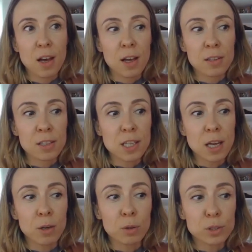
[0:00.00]
And
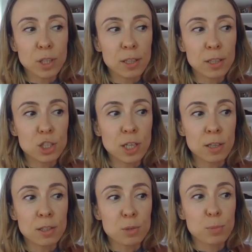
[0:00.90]
I also had a
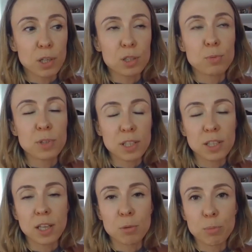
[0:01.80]
chance, because within
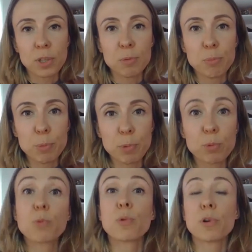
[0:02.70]
the company,
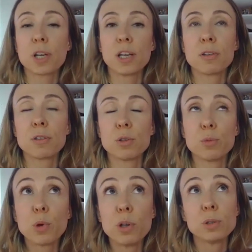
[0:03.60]
people
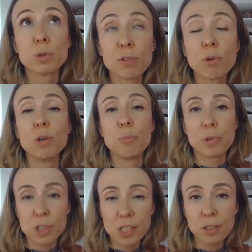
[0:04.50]
were looking for a
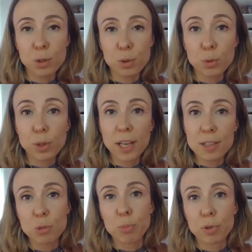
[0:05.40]
person who
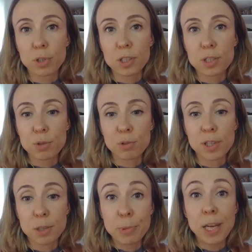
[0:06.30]
can support
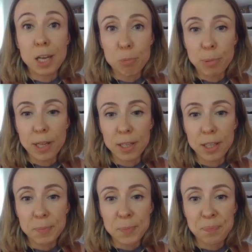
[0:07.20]
during the PI
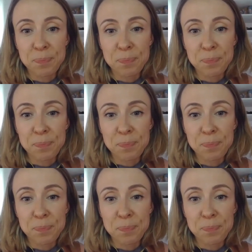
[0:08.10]
planning.